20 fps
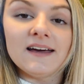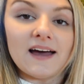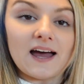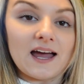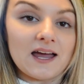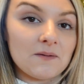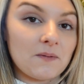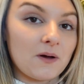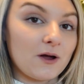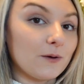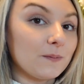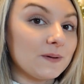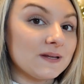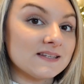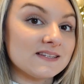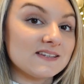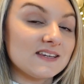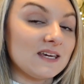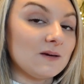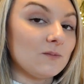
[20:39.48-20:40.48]
I am
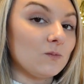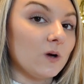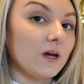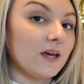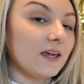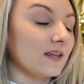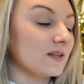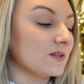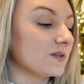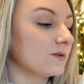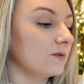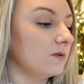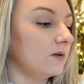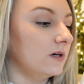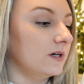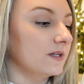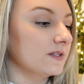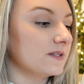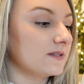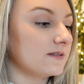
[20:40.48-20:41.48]
hoping to keep working
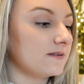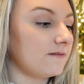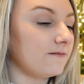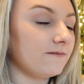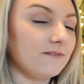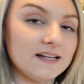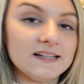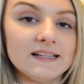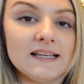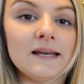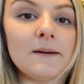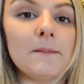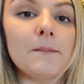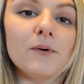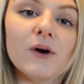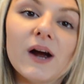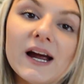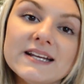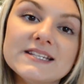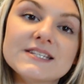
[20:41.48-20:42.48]
towards feeling
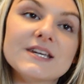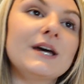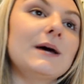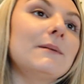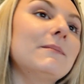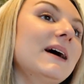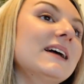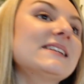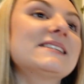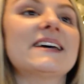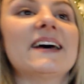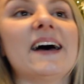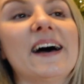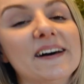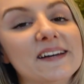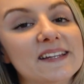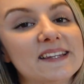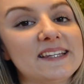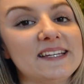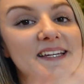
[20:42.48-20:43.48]
brighter, better,
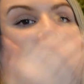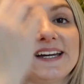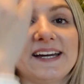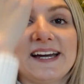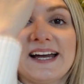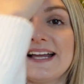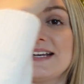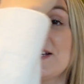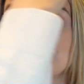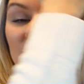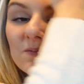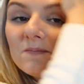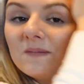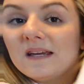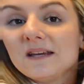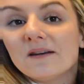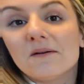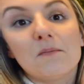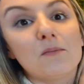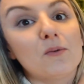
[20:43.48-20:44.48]
healthier, and just
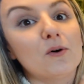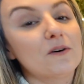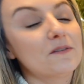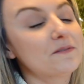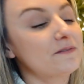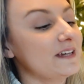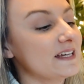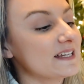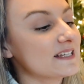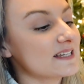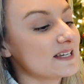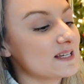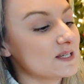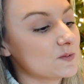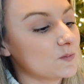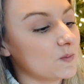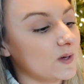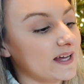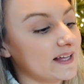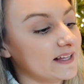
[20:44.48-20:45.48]
being more fit
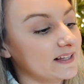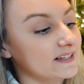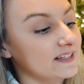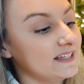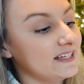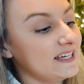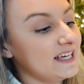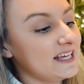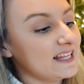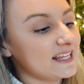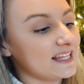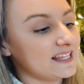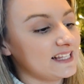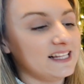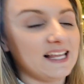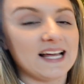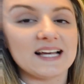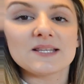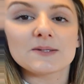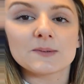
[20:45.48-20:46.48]
as well. And the
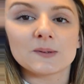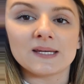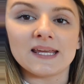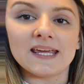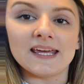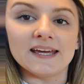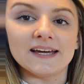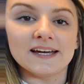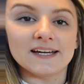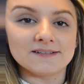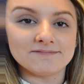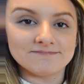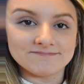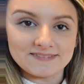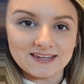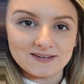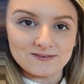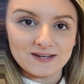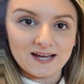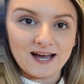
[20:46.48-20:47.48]
last one here,
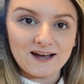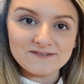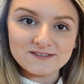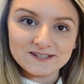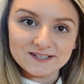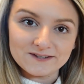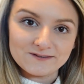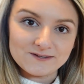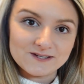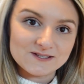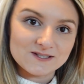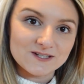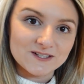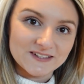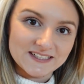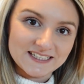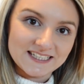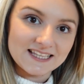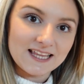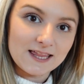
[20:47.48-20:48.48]
if you haven't noticed
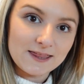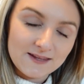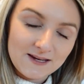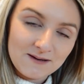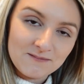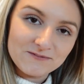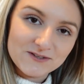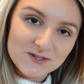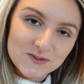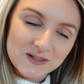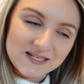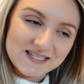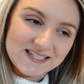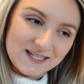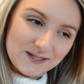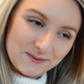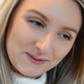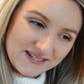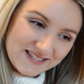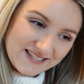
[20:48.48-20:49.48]
already, the theme for
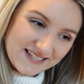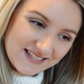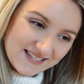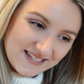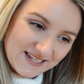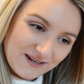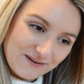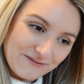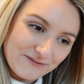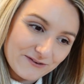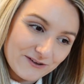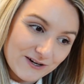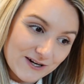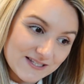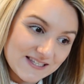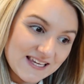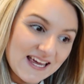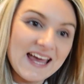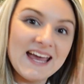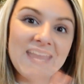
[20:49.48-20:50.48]
2022 for
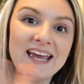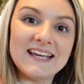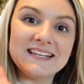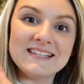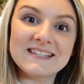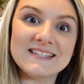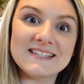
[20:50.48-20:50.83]
us is